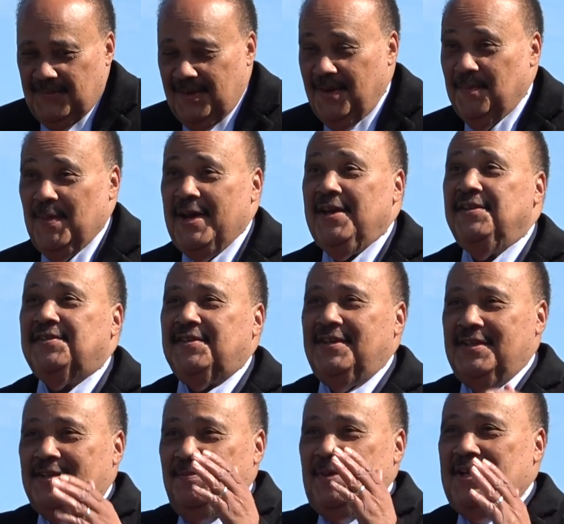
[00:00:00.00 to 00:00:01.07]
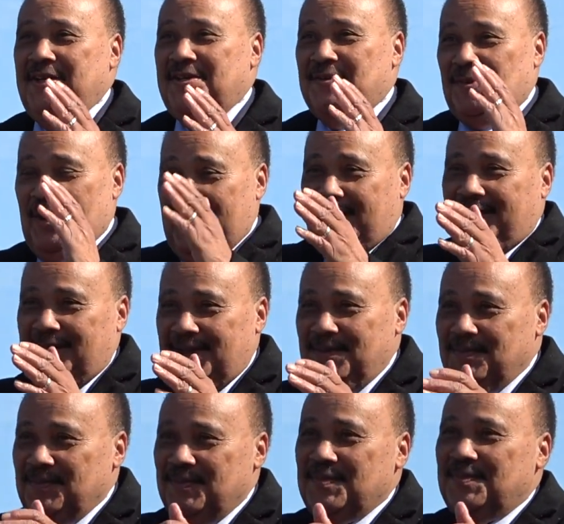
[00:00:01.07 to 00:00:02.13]
amazing to be directly
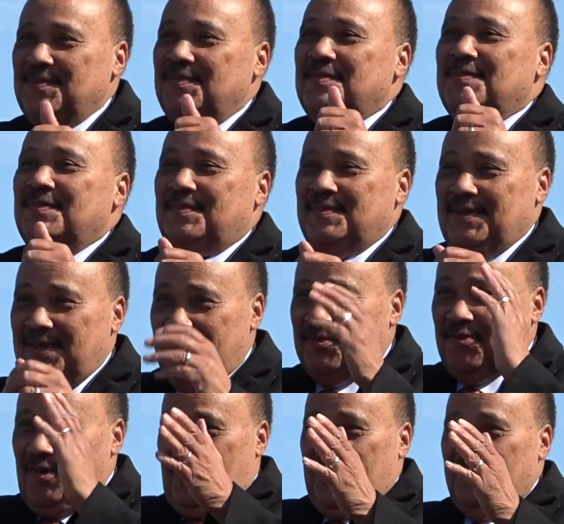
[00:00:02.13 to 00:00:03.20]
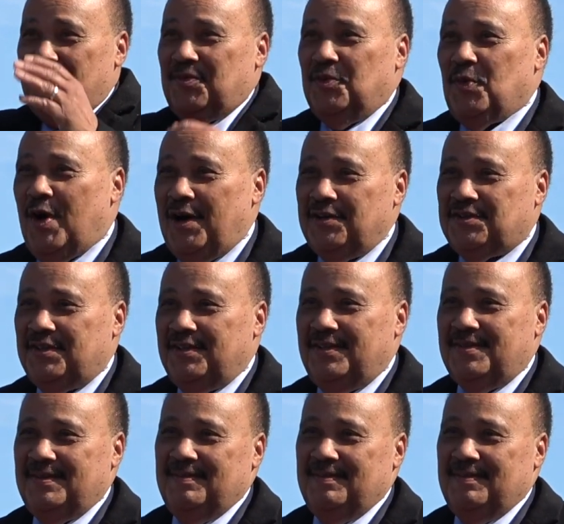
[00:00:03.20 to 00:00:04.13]
in front of the Washington